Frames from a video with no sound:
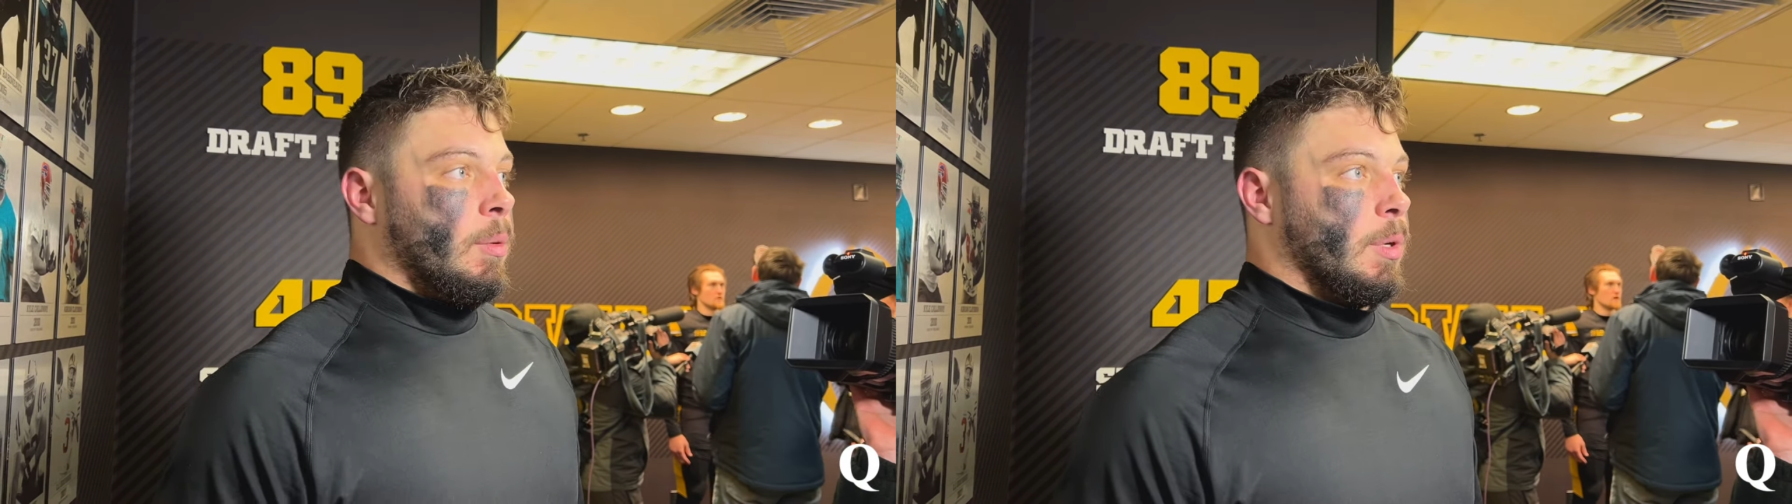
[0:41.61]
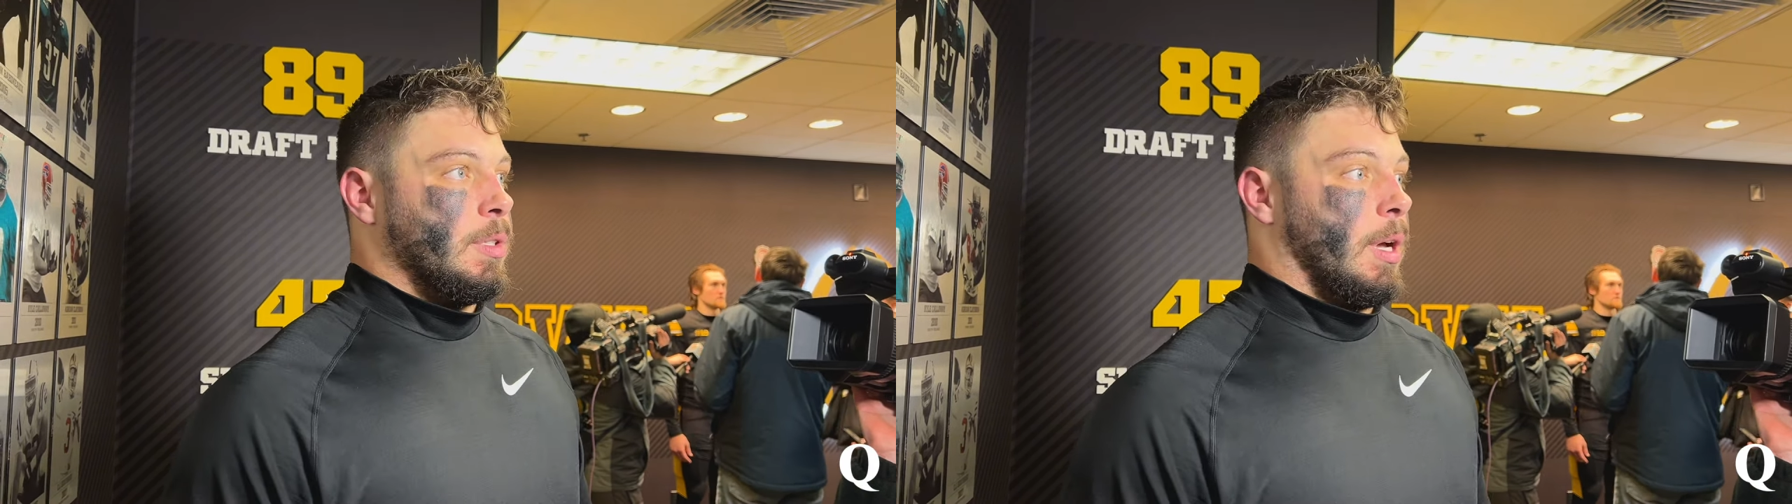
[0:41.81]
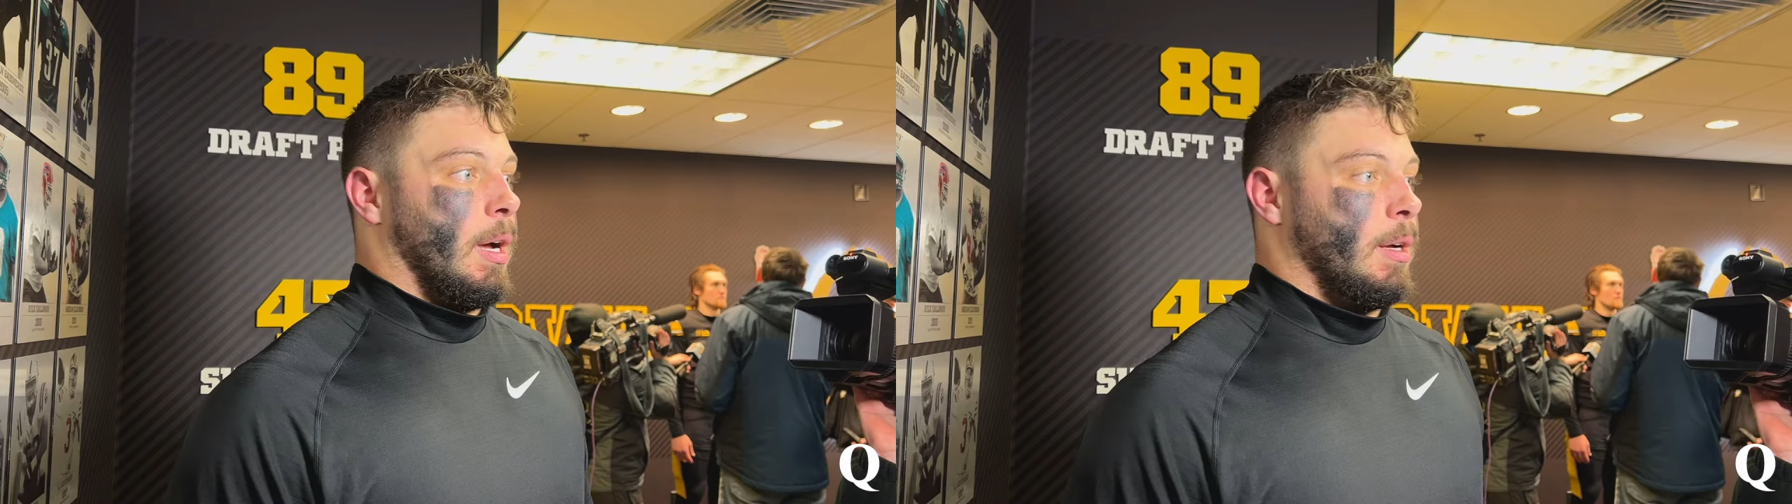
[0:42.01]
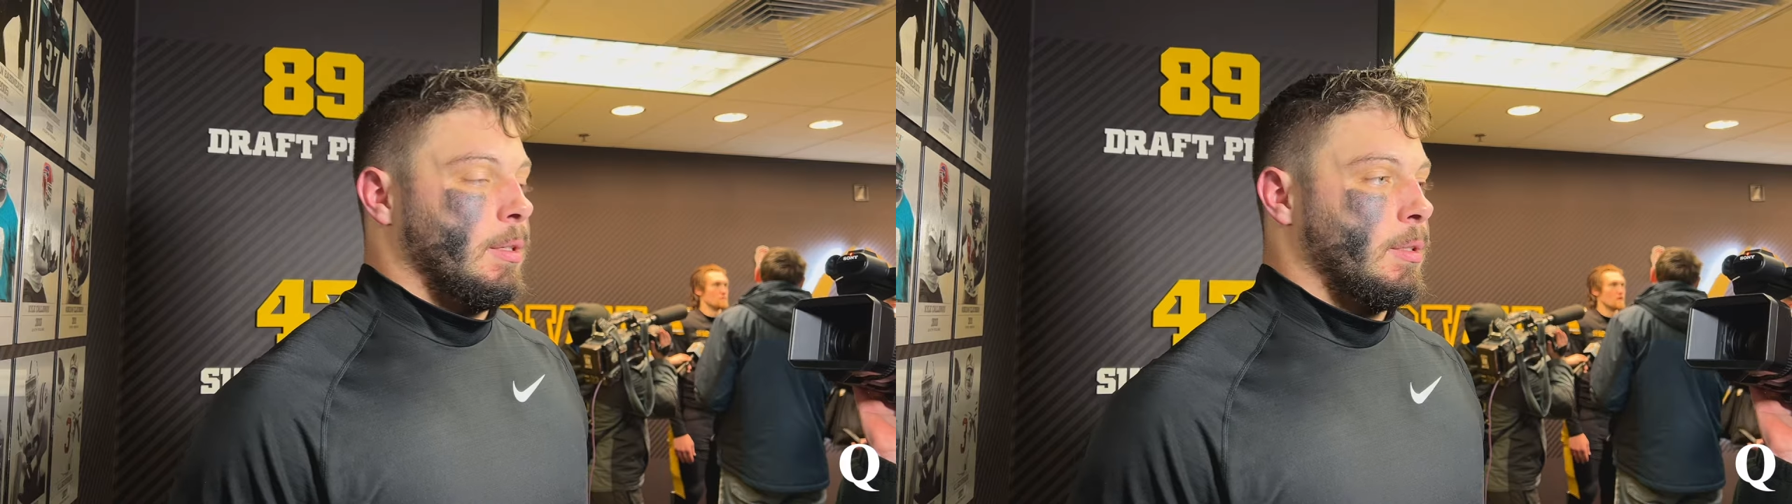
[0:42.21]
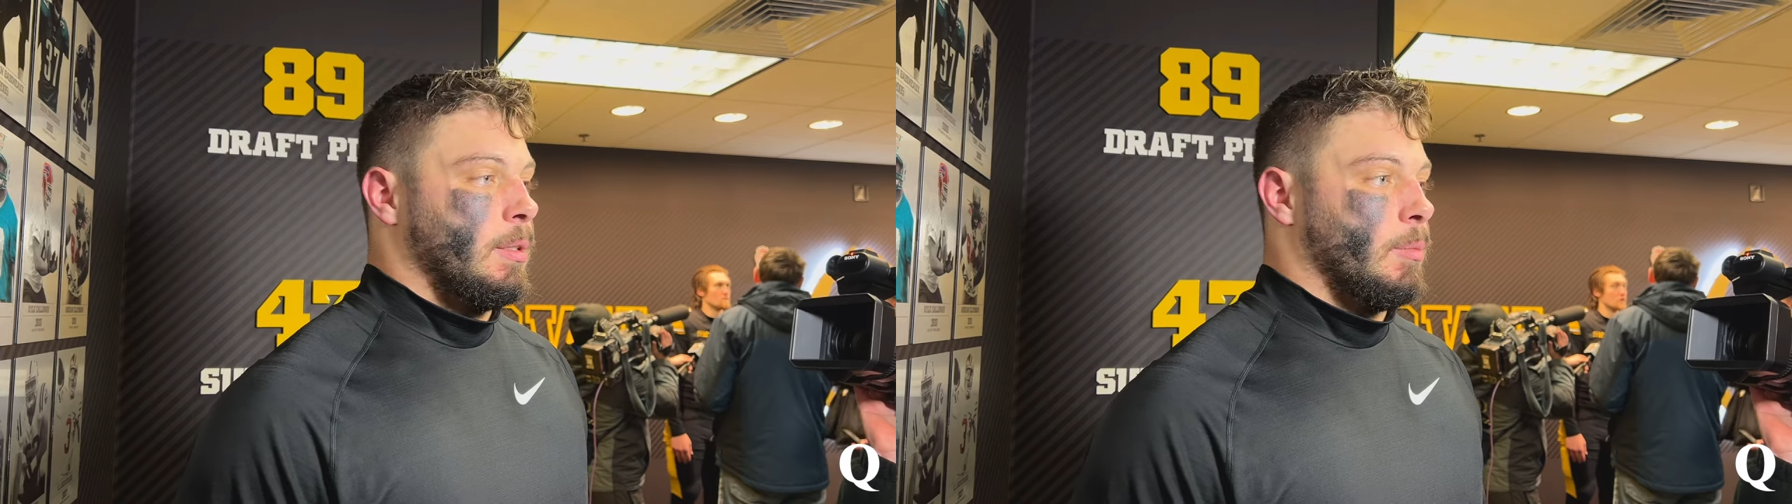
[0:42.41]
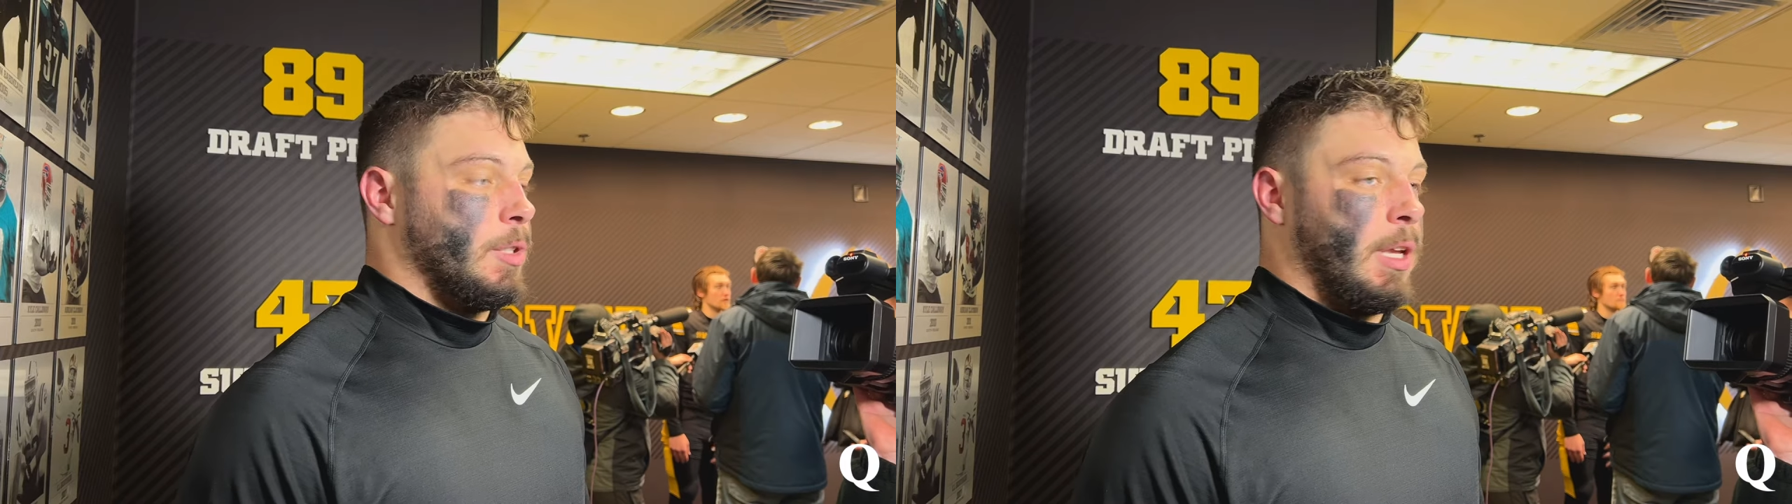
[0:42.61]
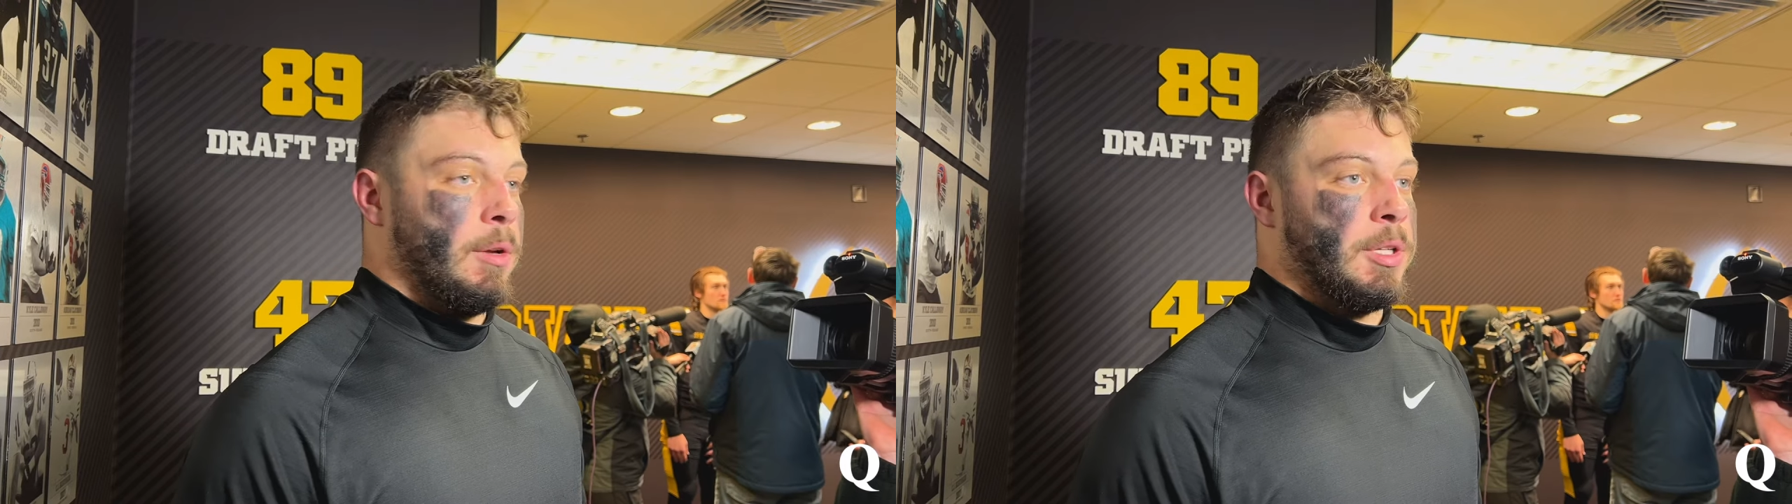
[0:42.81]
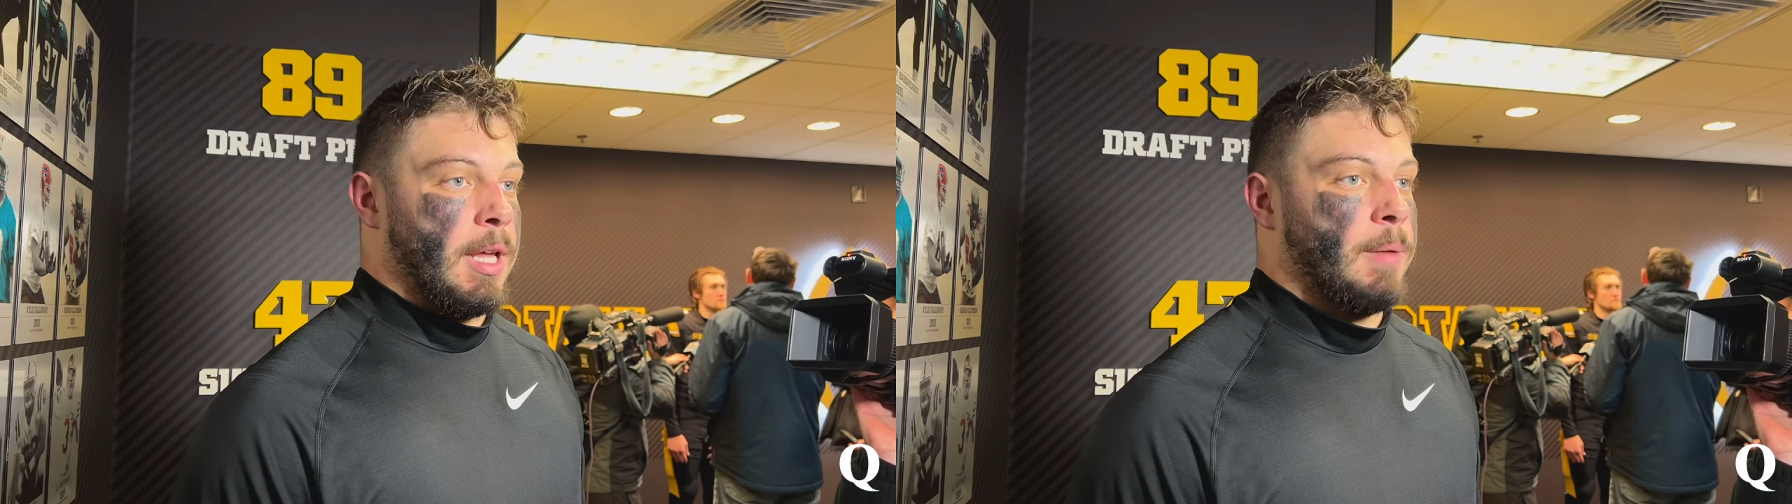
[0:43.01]
was uh, was
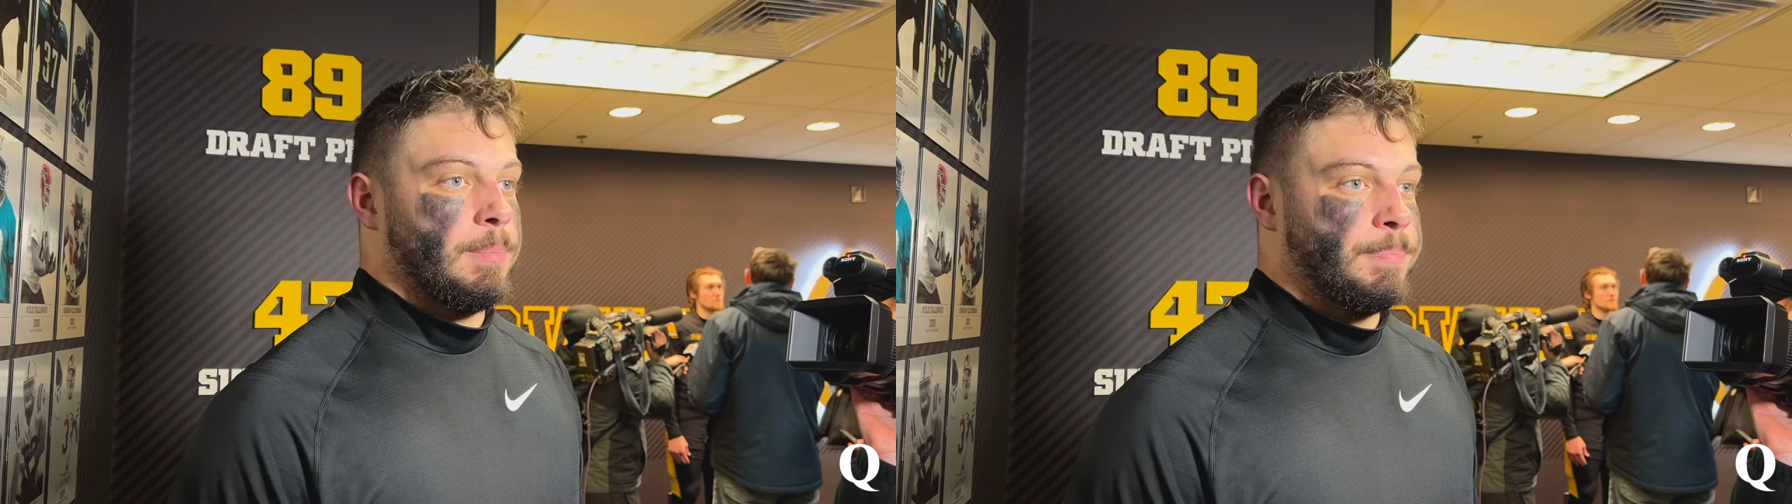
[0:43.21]
huge in that.